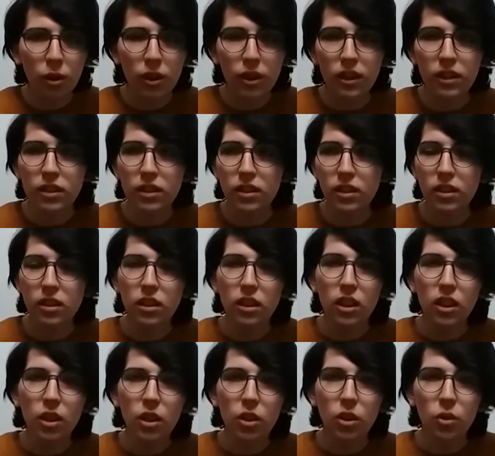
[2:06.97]
as in
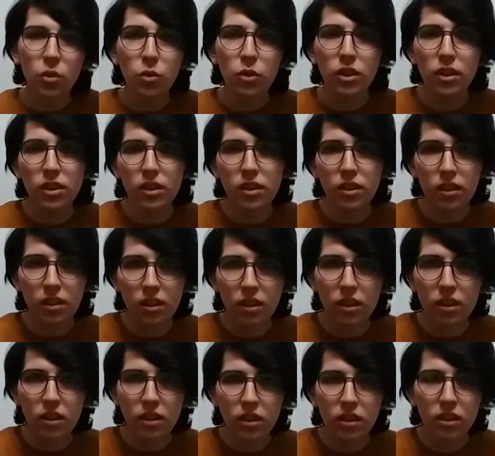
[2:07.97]
with
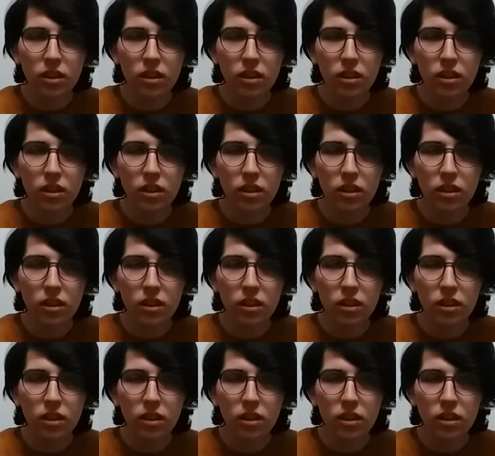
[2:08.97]
the